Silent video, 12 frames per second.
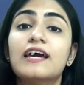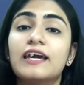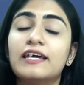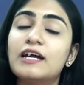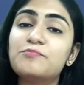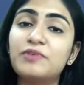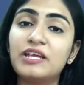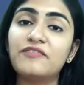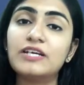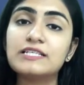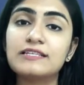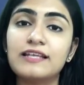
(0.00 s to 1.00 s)
In our
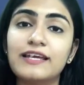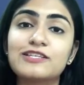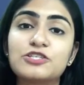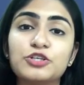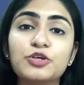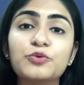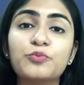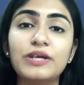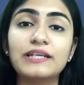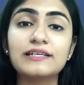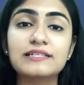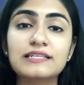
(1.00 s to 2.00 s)
previous lecture, we
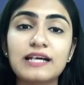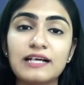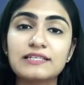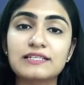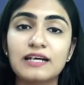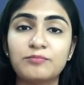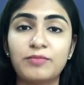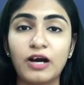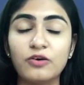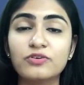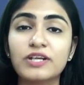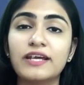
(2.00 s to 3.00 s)
discussed
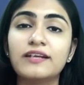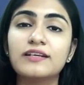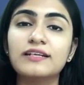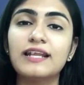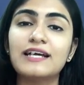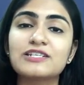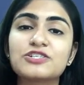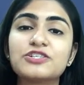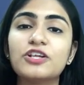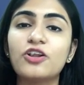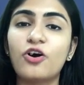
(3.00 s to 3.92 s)
about international